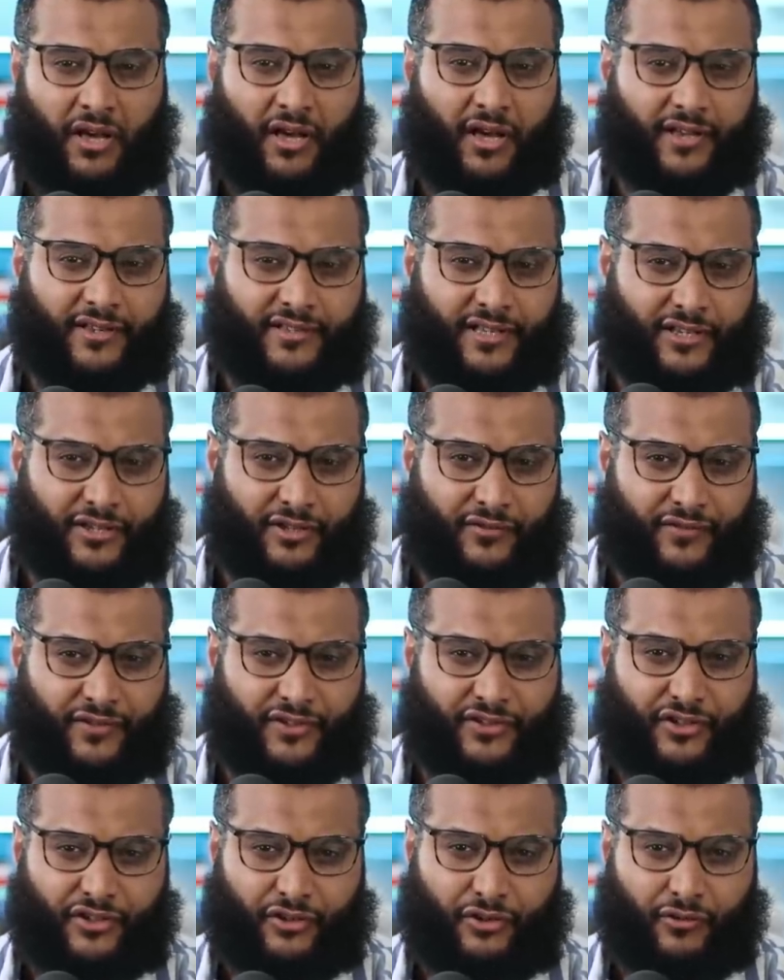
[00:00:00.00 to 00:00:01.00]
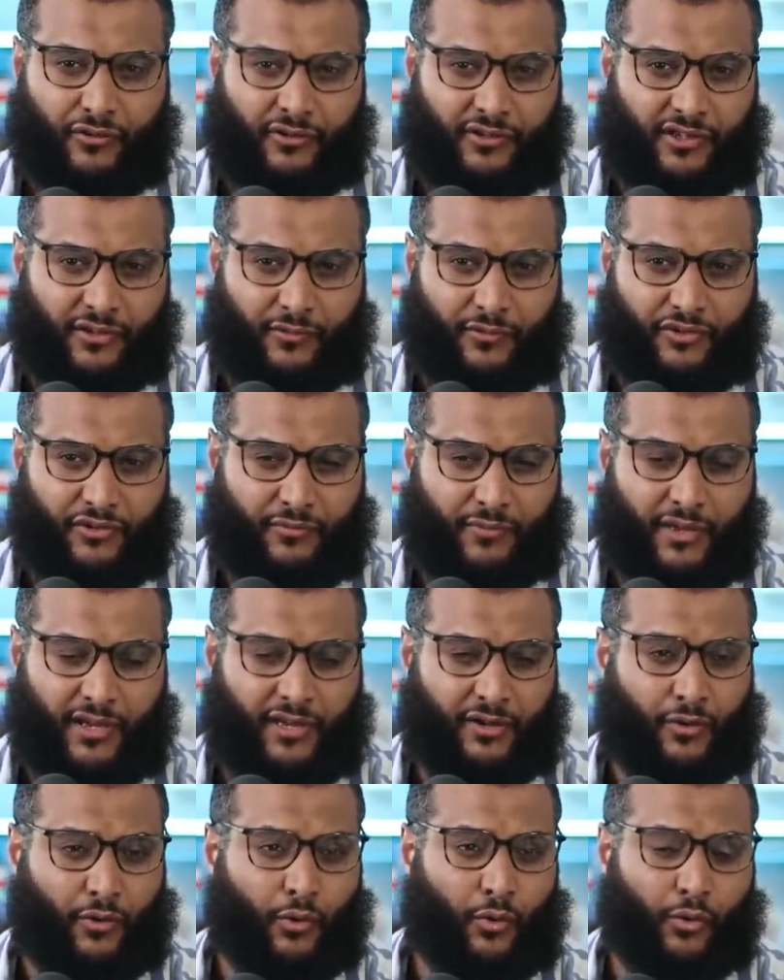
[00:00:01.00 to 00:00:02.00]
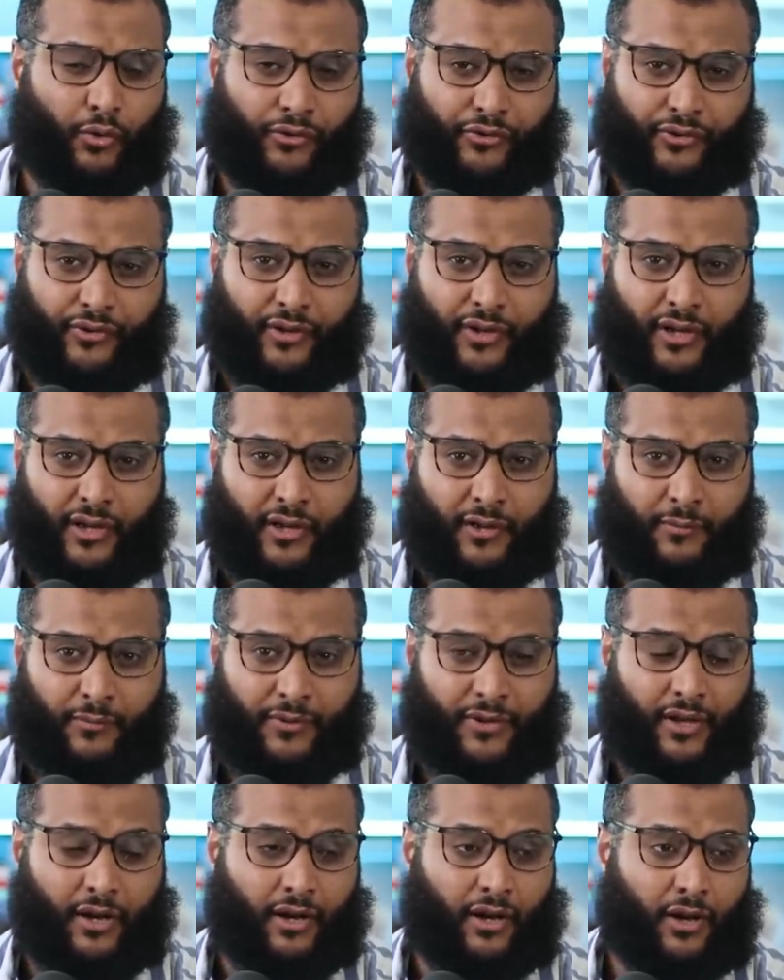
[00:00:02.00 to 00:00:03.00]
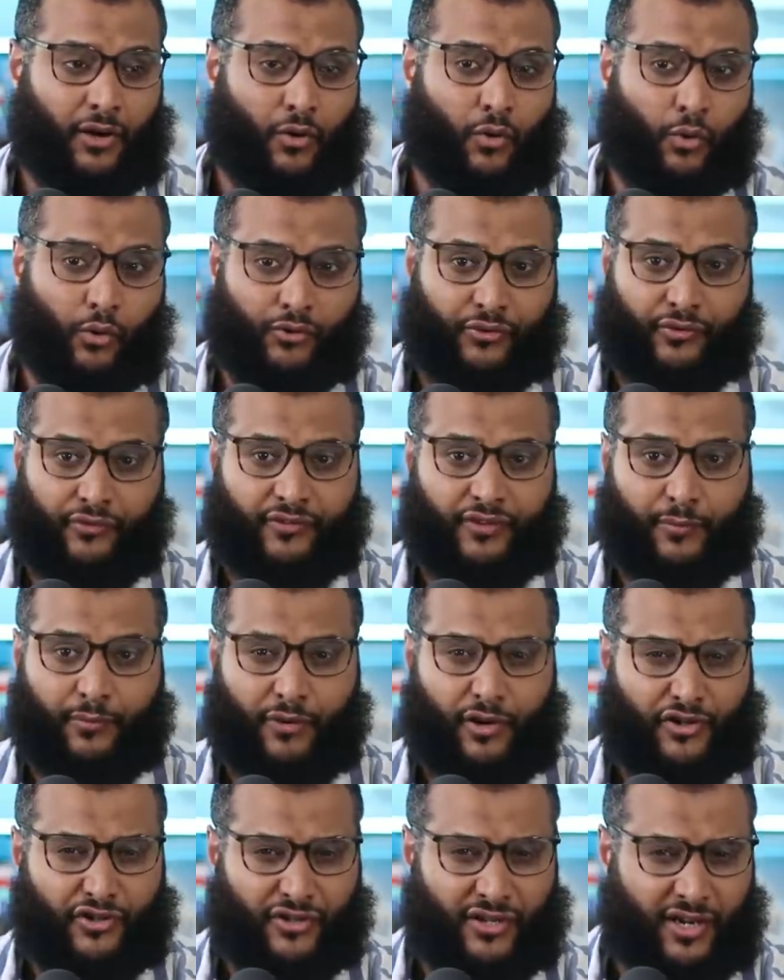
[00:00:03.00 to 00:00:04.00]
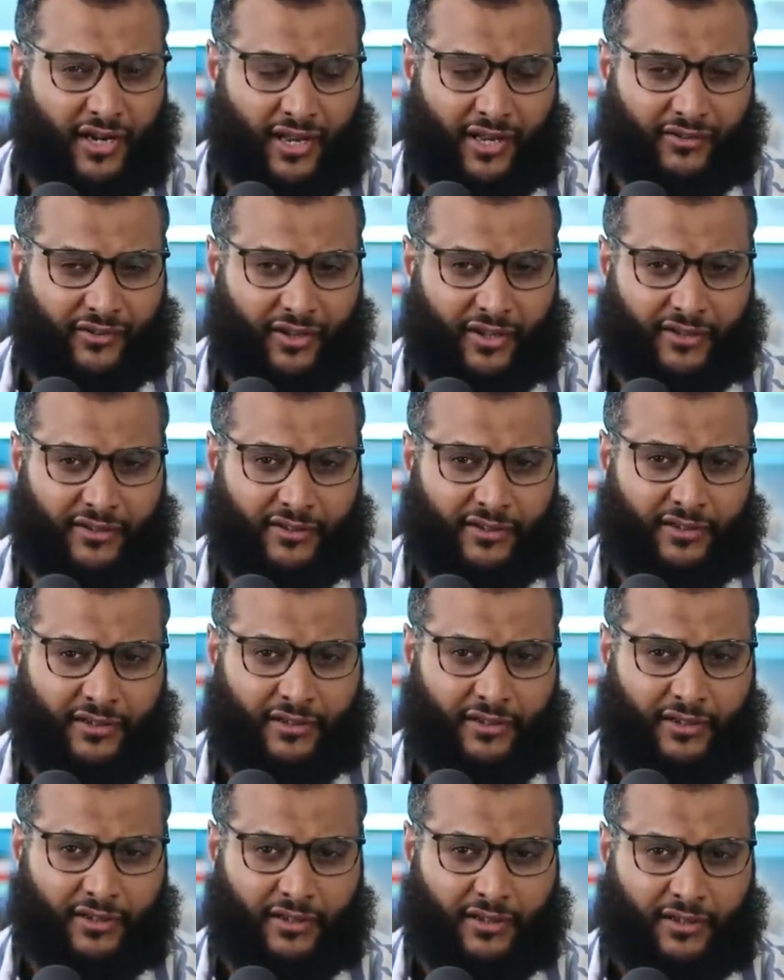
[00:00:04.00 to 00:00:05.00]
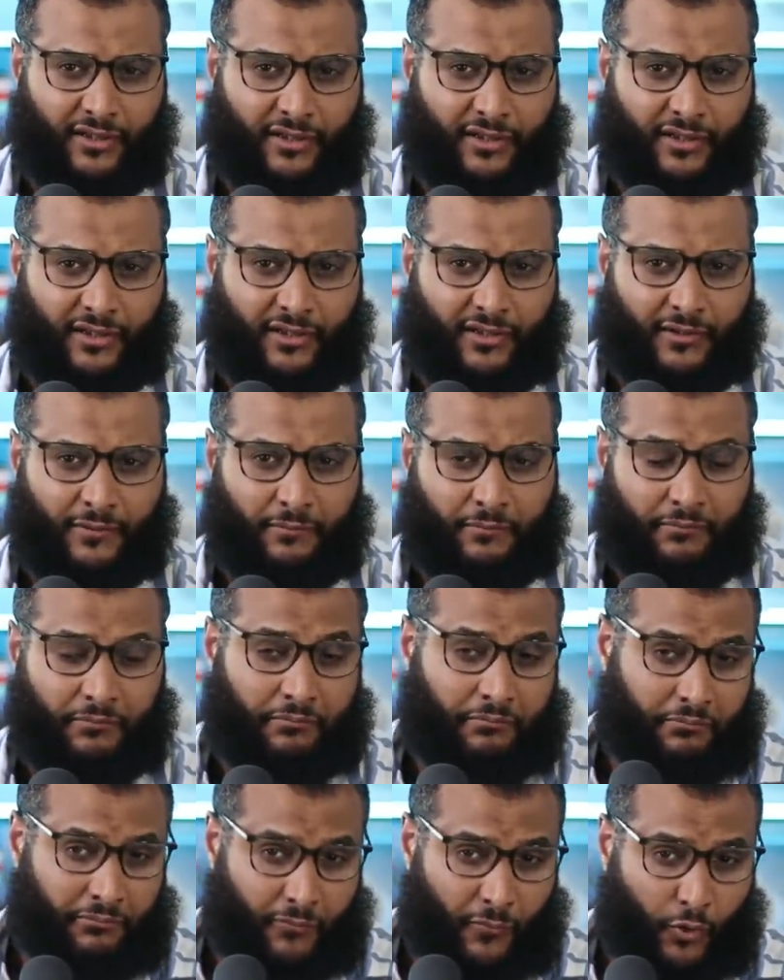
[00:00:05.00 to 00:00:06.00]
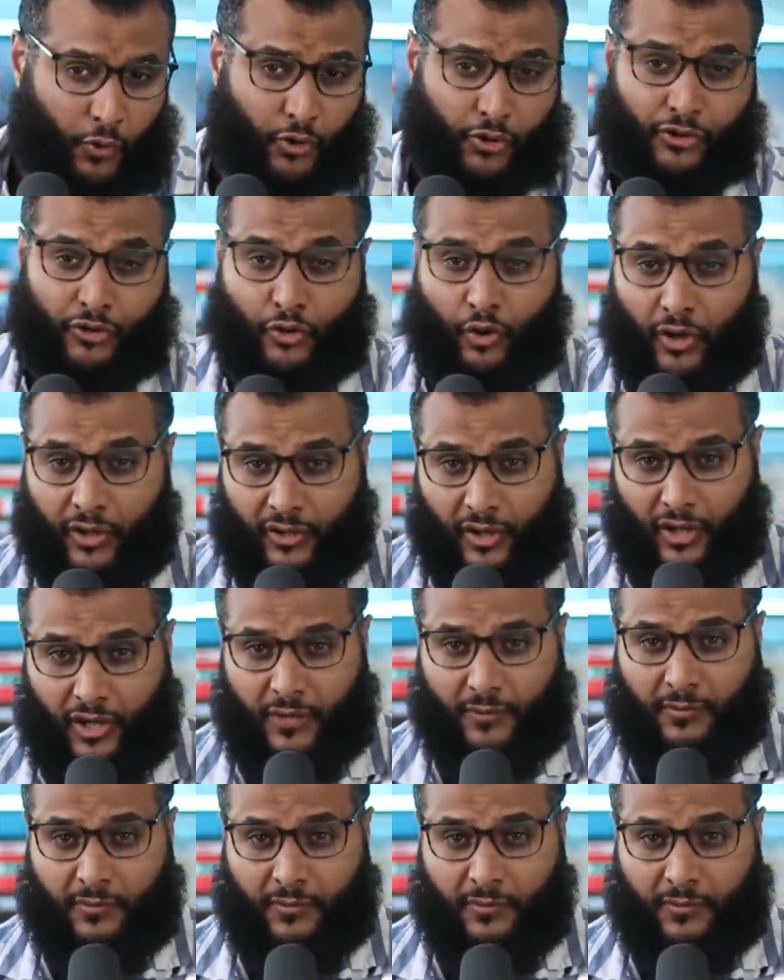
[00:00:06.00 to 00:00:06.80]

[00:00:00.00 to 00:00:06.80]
a sense of insecurity which may be a cause of depression and anxiety? Could not an